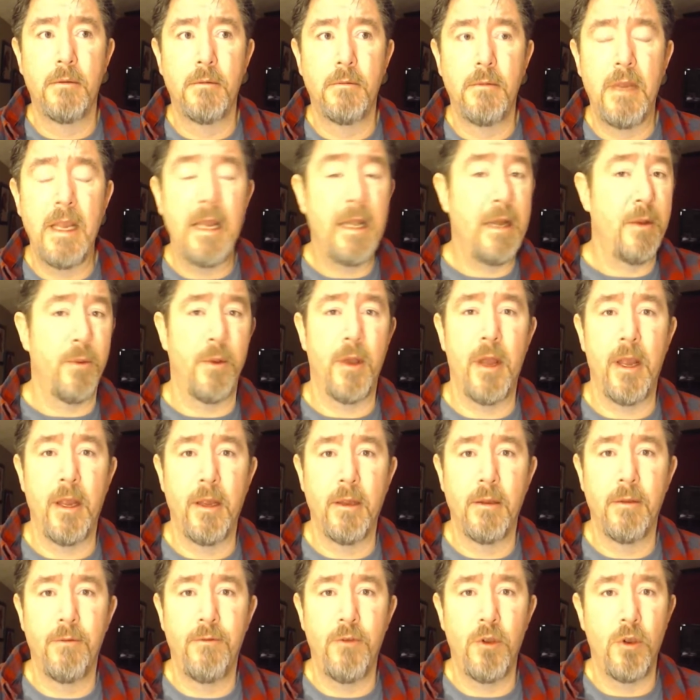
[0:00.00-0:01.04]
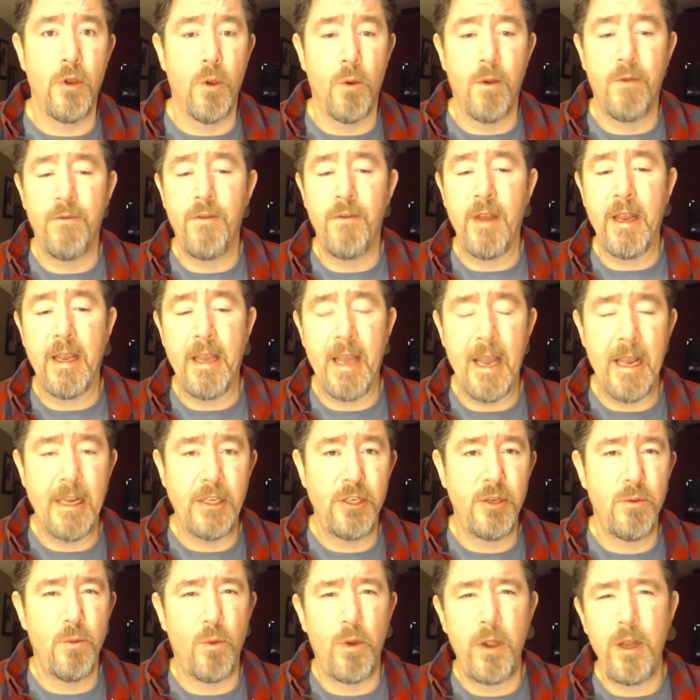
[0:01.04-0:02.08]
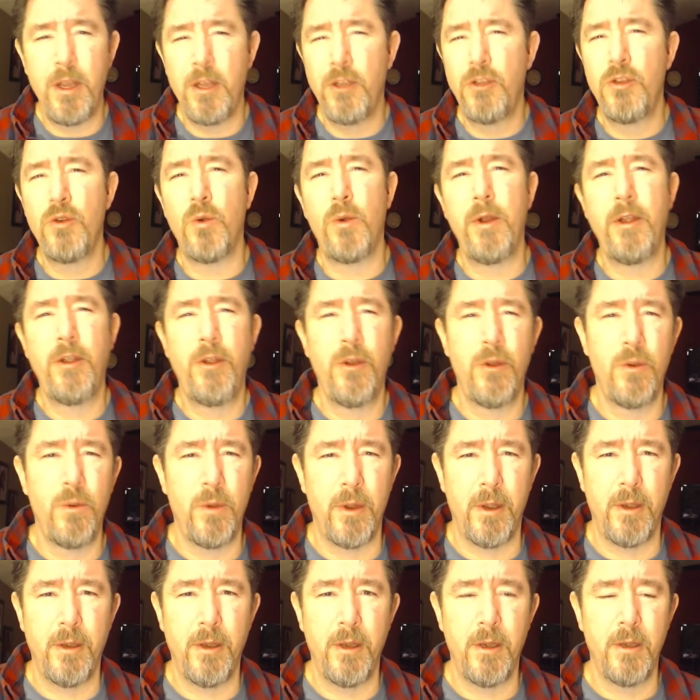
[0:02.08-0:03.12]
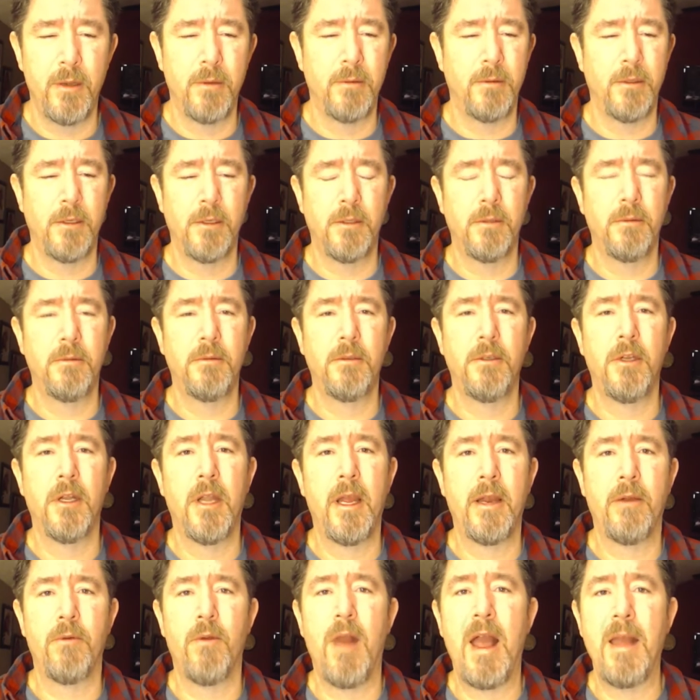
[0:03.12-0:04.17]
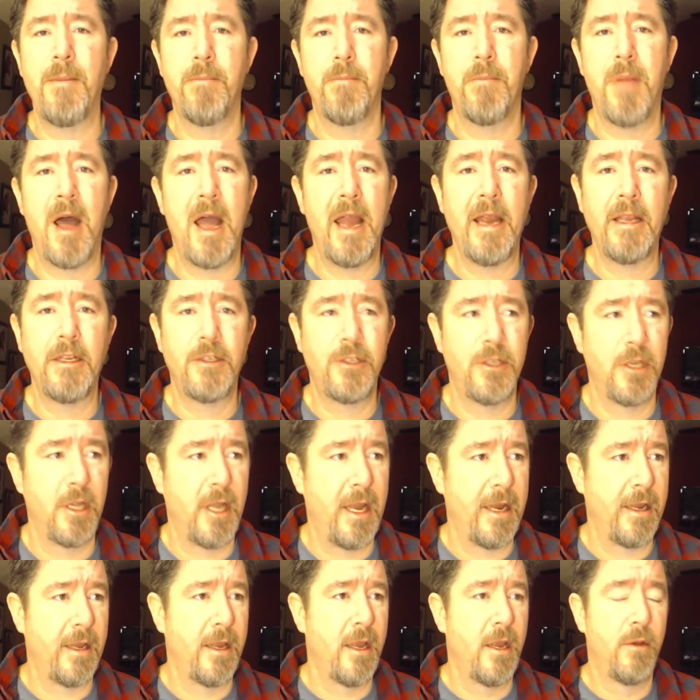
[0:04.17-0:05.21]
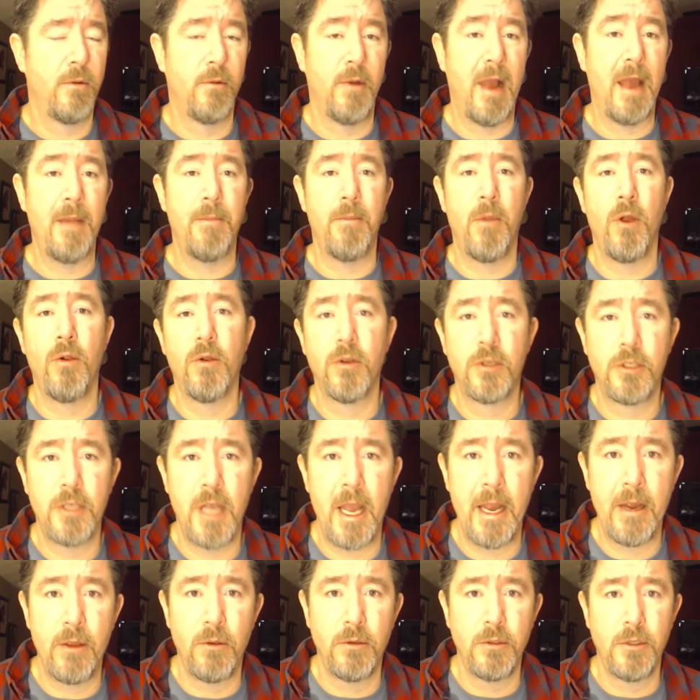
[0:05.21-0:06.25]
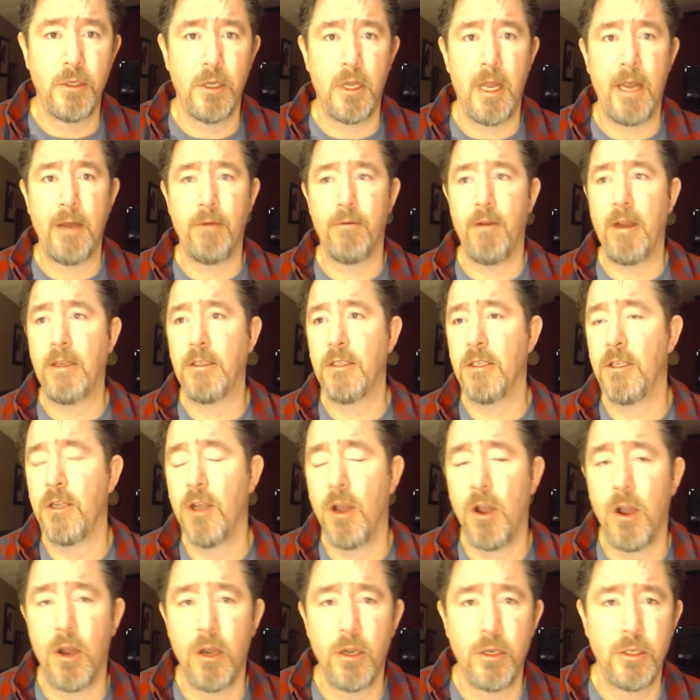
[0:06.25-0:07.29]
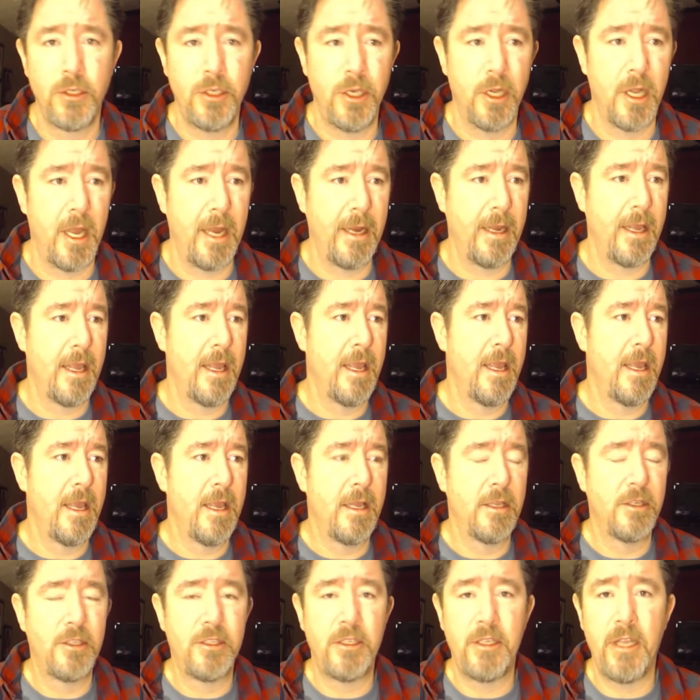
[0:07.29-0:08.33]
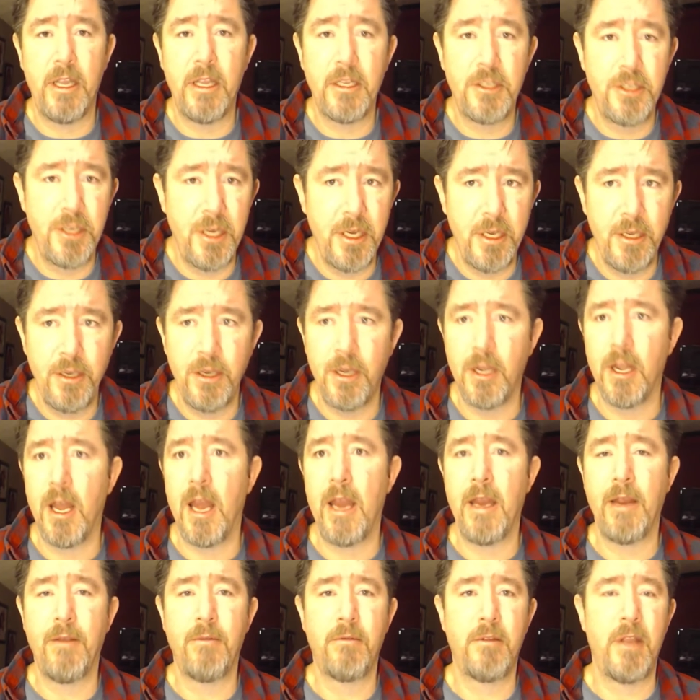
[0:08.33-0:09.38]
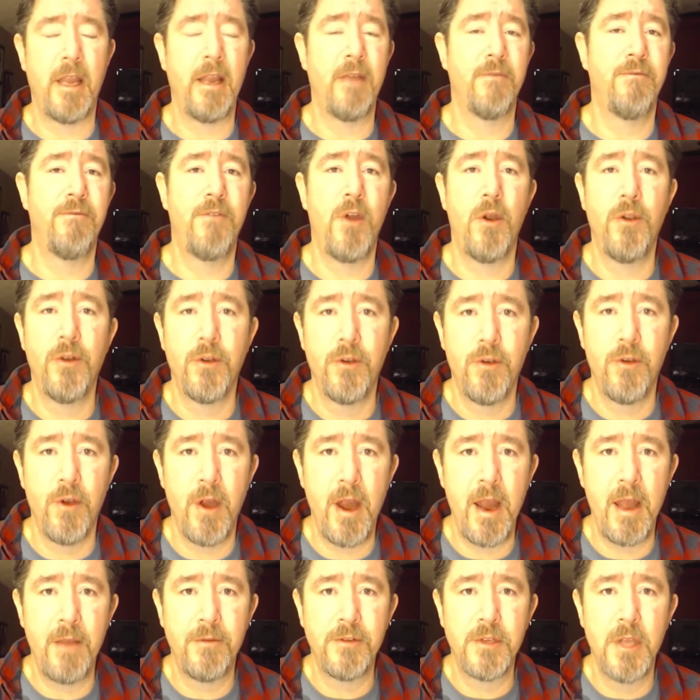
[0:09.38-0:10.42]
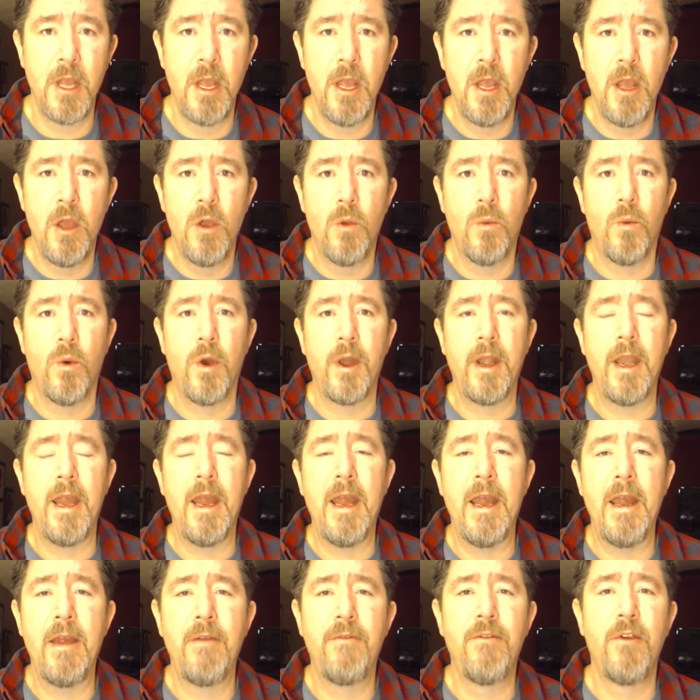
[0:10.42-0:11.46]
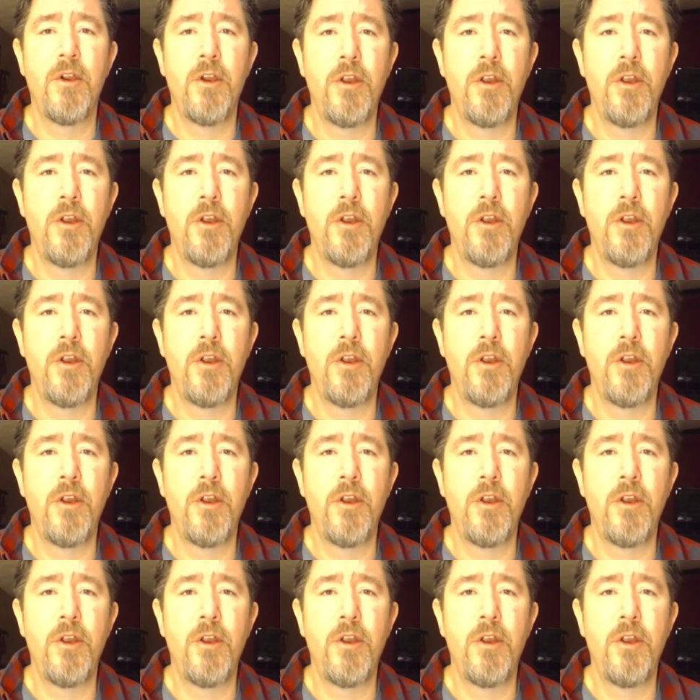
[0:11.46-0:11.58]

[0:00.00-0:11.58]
anyway. If you go on vacation, what do you enjoy doing? You like riding bikes, you like riding motorcycles, you like racing cars, you like stitching, you like taking photographs. Whatever